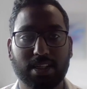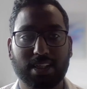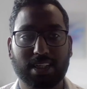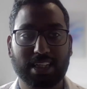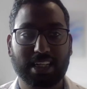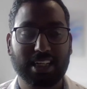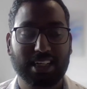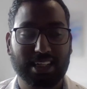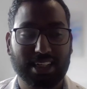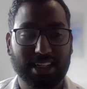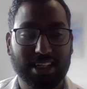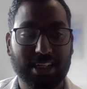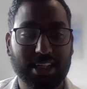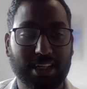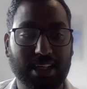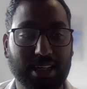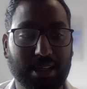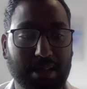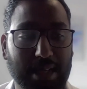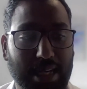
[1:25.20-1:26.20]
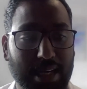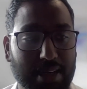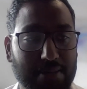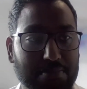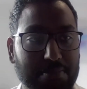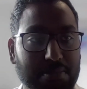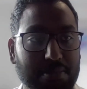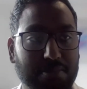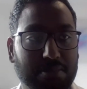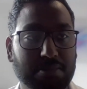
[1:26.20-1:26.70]
Yeah,
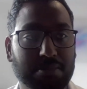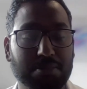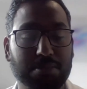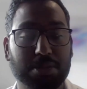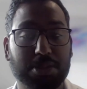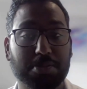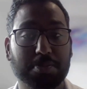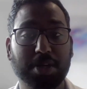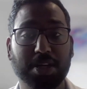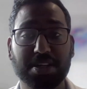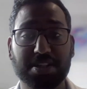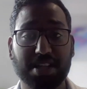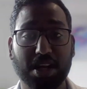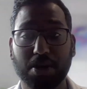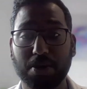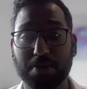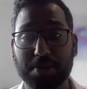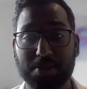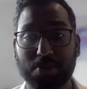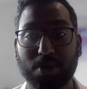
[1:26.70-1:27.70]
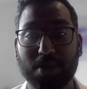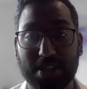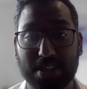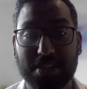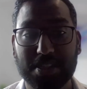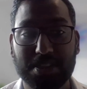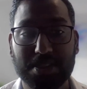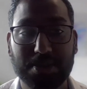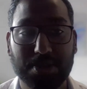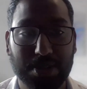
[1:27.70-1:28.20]
well, to be honest, I always wanted
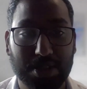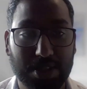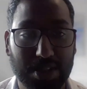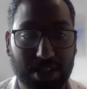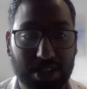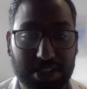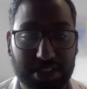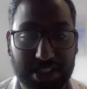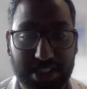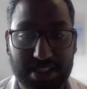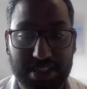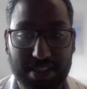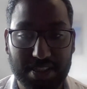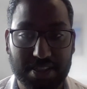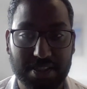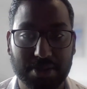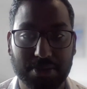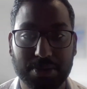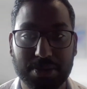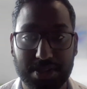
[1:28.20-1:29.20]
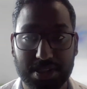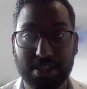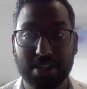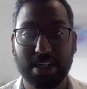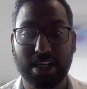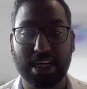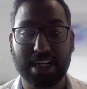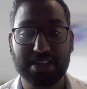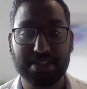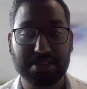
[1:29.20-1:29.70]
to do oncology since I was in
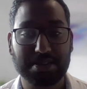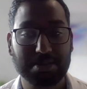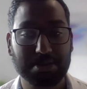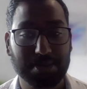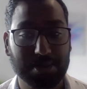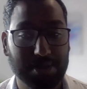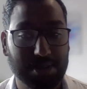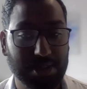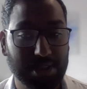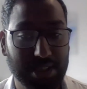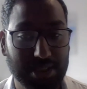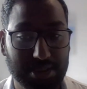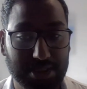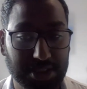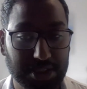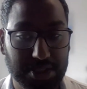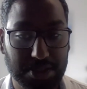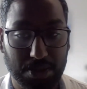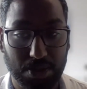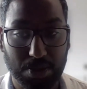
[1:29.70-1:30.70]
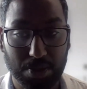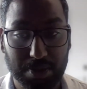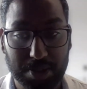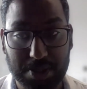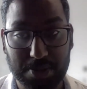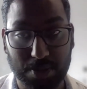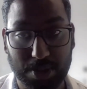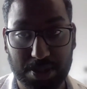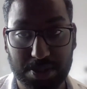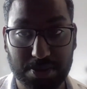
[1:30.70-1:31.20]
high school. It just
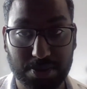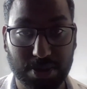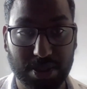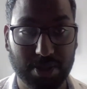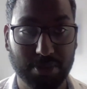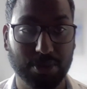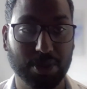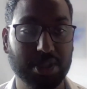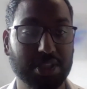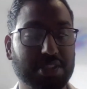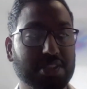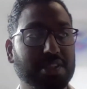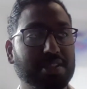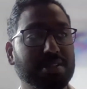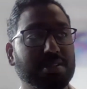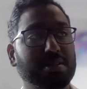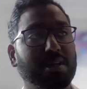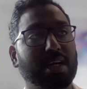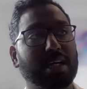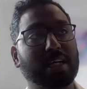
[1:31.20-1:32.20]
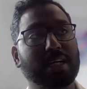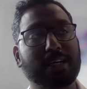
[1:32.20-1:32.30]
always was what I wanted to do.